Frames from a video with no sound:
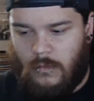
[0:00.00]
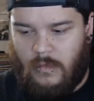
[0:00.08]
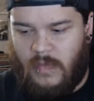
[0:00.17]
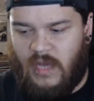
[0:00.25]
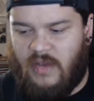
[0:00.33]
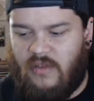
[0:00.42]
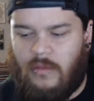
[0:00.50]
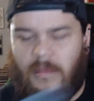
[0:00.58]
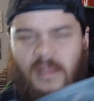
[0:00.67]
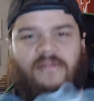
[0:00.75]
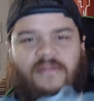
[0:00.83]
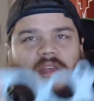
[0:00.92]
That is, I
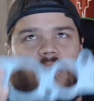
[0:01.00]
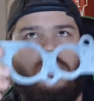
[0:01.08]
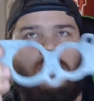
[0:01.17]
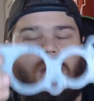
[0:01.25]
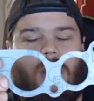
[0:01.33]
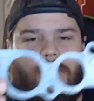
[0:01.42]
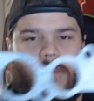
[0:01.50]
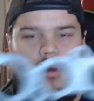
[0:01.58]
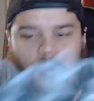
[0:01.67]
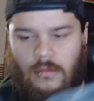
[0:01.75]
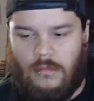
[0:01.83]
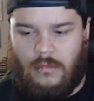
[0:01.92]
believe, the upper
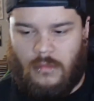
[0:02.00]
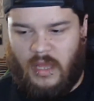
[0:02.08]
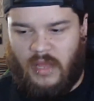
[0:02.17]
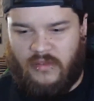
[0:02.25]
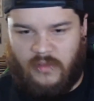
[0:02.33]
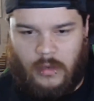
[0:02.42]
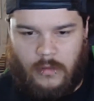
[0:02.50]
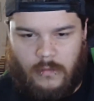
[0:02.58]
gasket.